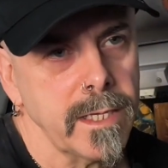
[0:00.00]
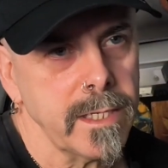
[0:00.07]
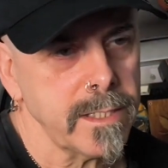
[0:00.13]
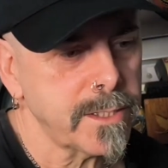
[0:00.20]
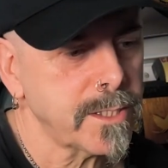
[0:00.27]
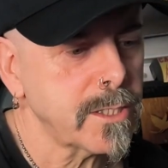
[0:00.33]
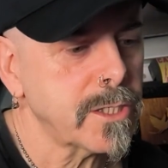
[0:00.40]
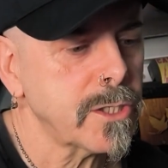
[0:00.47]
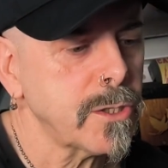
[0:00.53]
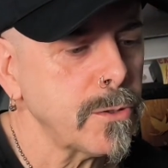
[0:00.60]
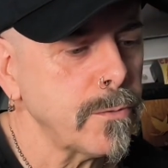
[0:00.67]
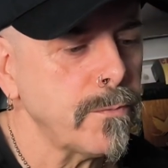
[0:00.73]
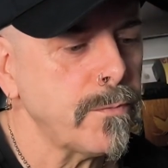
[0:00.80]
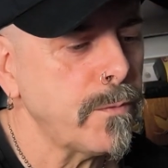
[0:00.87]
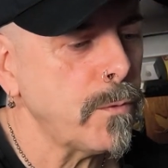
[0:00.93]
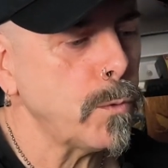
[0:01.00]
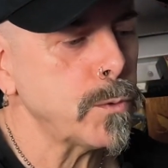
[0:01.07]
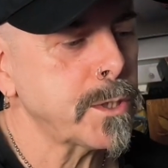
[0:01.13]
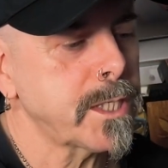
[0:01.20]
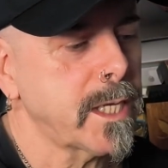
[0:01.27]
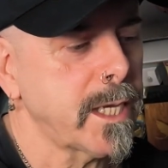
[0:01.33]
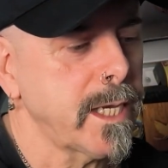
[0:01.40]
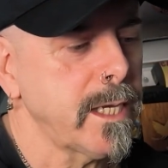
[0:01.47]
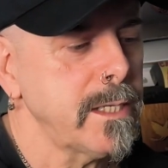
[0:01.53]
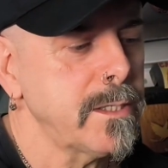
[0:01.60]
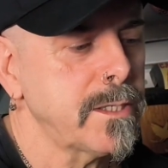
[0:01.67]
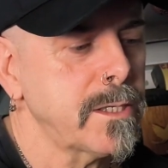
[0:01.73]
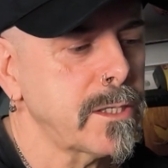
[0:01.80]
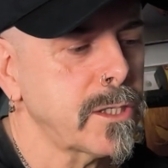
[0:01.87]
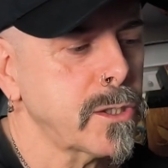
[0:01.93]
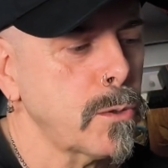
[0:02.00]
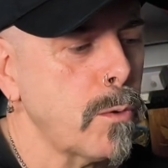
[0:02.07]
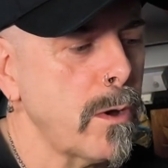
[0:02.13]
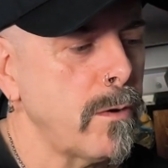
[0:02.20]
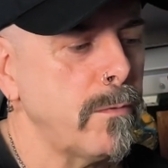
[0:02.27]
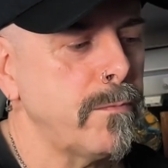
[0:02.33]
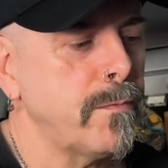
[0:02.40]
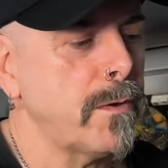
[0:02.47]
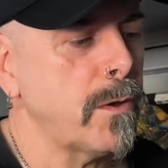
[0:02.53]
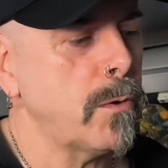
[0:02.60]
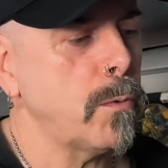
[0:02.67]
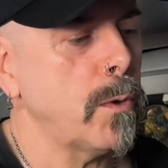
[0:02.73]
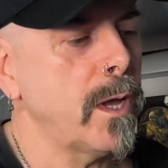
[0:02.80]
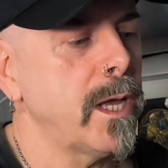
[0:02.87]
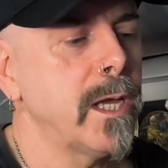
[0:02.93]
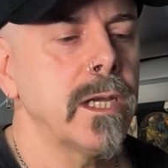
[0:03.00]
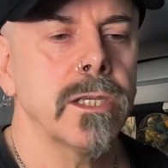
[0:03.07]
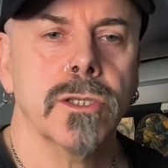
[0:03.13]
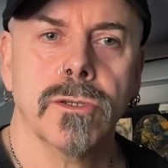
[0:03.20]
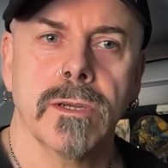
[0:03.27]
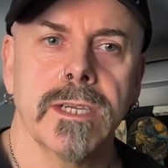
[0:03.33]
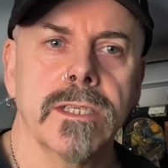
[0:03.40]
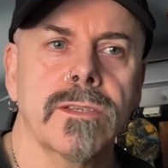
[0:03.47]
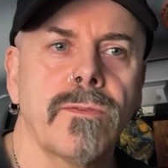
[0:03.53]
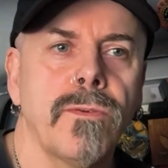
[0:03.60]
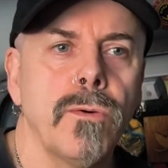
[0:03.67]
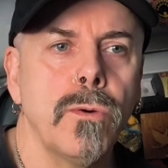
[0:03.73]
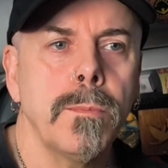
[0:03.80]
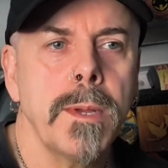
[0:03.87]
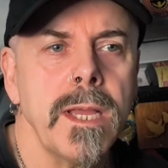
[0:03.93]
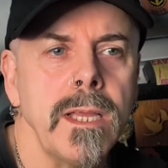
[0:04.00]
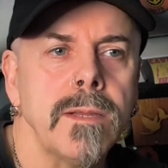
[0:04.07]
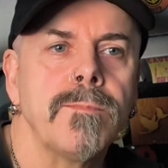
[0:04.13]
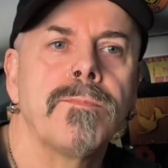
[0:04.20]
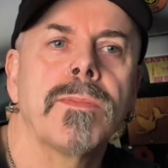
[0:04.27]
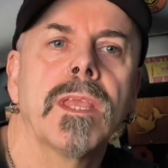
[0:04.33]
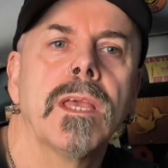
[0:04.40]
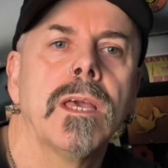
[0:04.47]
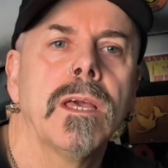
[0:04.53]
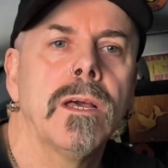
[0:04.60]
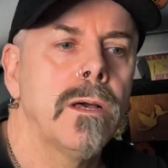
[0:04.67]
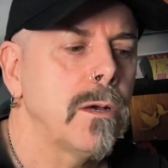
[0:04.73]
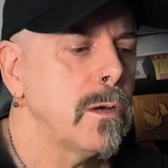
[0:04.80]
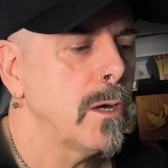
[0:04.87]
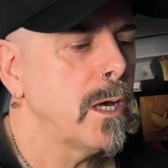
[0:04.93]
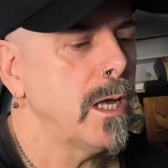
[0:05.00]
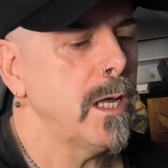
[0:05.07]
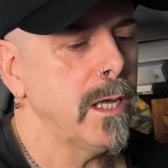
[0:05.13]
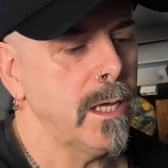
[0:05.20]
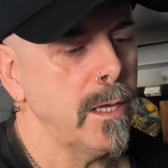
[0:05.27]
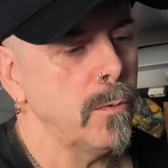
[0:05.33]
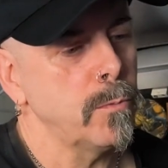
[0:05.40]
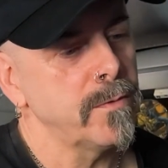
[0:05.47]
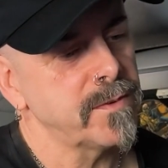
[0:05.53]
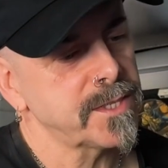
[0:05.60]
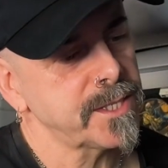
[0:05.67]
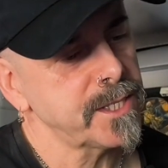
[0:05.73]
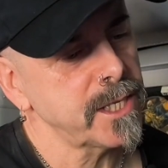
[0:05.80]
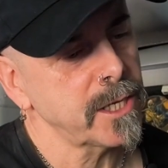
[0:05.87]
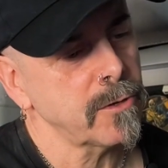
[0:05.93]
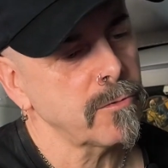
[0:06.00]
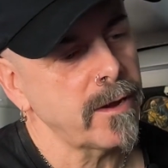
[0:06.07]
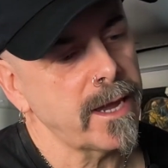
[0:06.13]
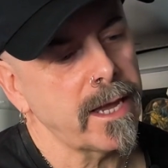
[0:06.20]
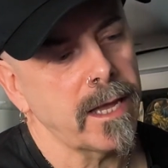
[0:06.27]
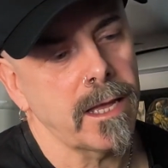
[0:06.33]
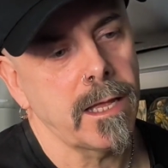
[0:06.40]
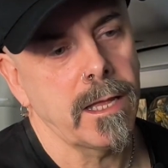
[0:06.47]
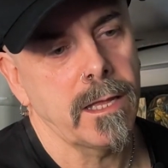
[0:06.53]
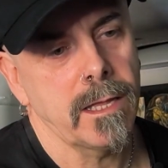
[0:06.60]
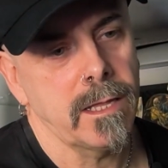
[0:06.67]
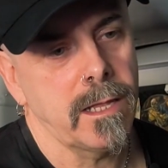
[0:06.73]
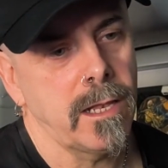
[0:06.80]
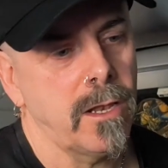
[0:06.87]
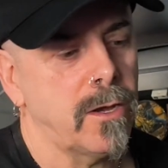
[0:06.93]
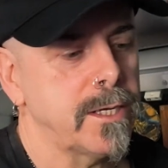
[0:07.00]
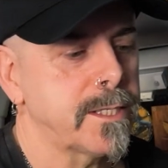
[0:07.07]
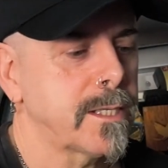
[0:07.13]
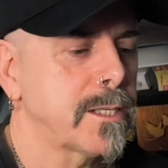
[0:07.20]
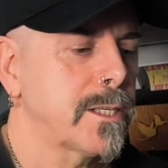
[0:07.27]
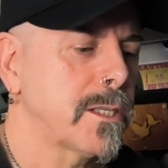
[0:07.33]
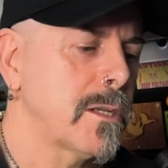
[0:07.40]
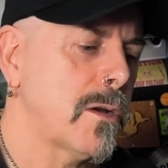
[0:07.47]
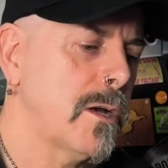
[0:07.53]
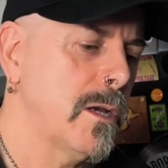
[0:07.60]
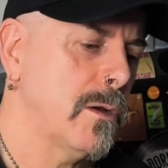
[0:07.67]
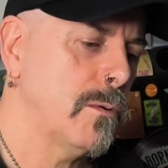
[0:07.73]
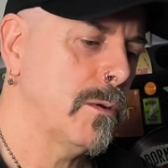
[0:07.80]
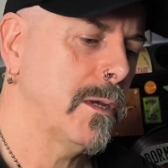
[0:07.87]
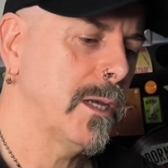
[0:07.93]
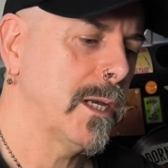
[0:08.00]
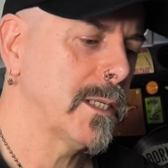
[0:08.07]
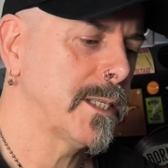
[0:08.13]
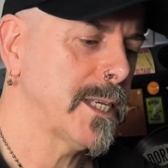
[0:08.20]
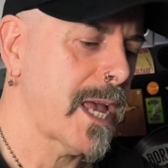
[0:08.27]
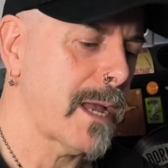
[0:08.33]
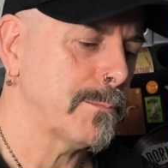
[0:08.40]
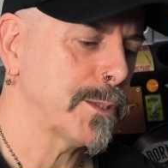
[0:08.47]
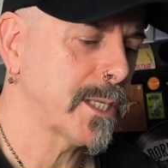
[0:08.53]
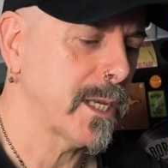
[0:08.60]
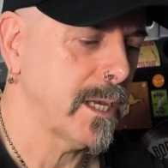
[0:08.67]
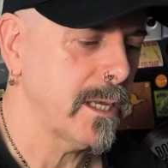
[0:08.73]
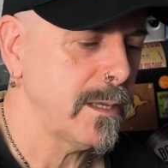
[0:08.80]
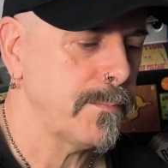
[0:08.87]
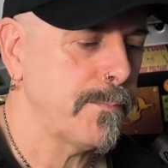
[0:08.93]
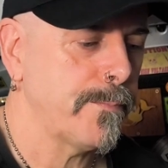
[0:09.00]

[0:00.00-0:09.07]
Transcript: It's a 240 to 12 volt transformer with a cigarette lighter style adapter.